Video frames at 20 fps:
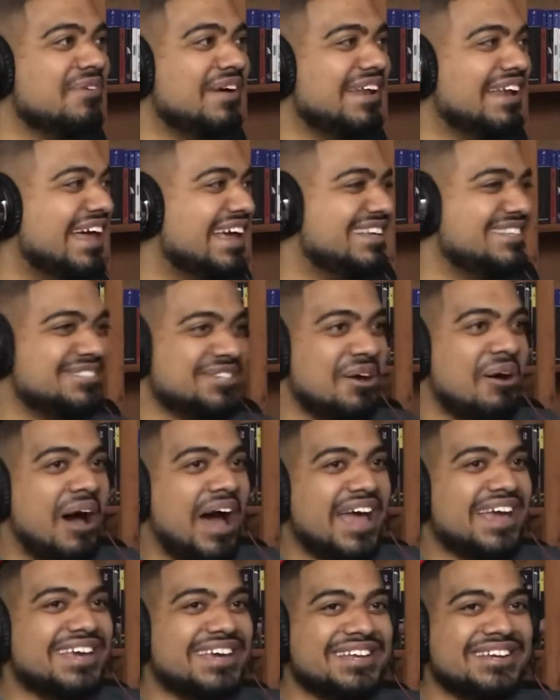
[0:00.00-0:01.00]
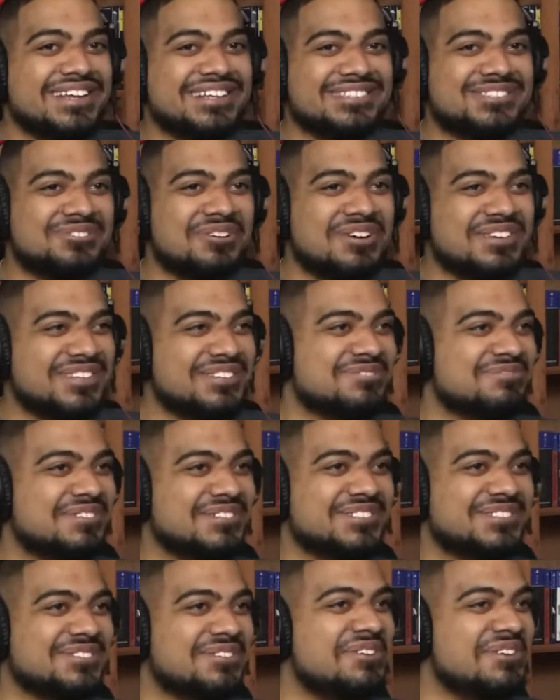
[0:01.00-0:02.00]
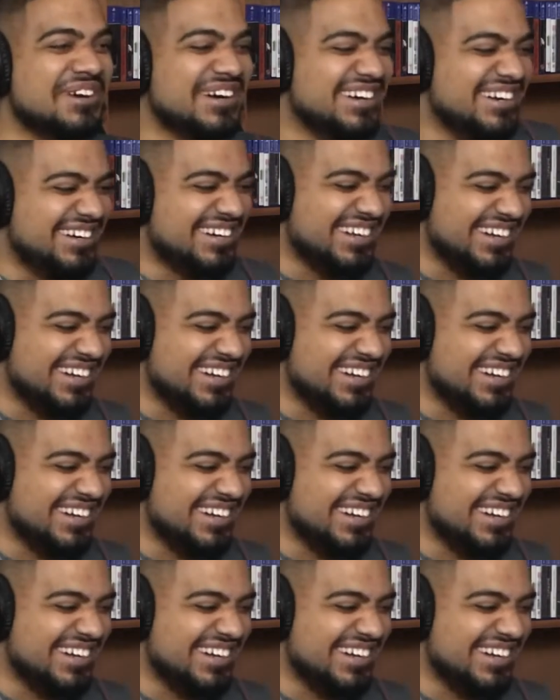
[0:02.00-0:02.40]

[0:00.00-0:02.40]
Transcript: like, so I can enjoy this resort.